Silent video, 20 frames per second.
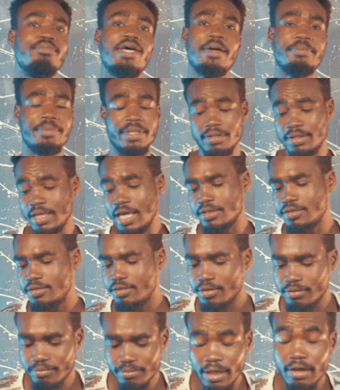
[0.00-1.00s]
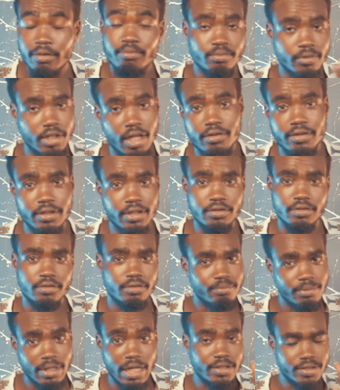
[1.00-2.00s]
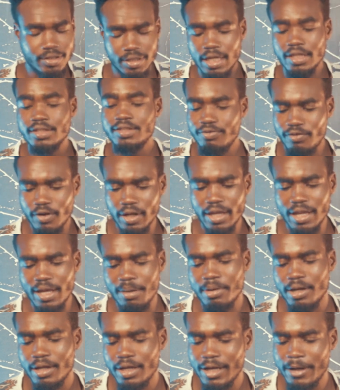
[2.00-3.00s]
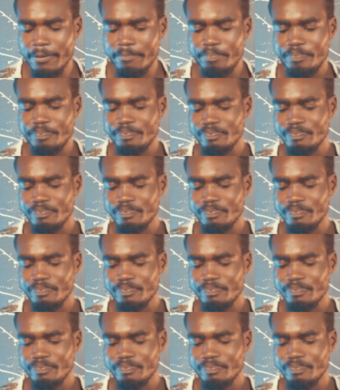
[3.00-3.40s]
I mean, that's not... Let's forget about that.